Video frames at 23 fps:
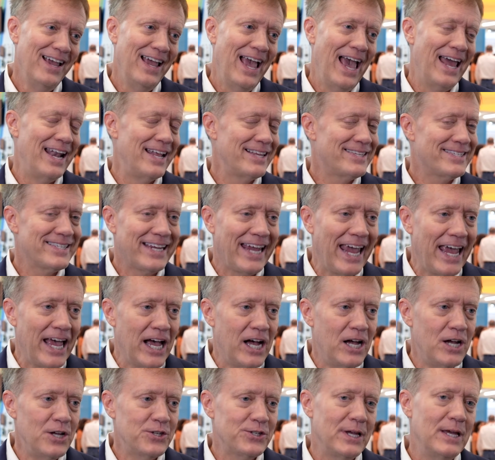And it
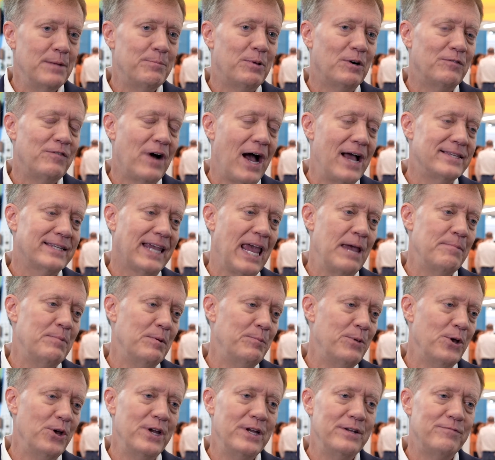scales, it provides
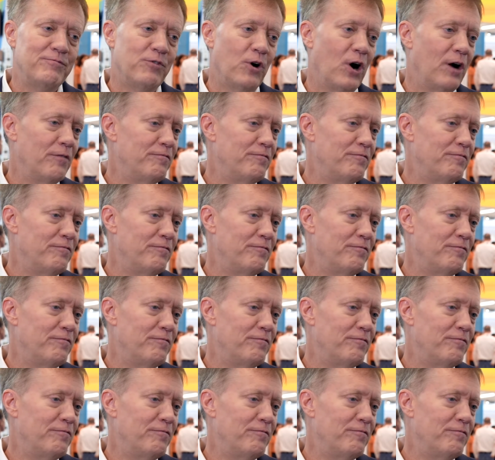capability for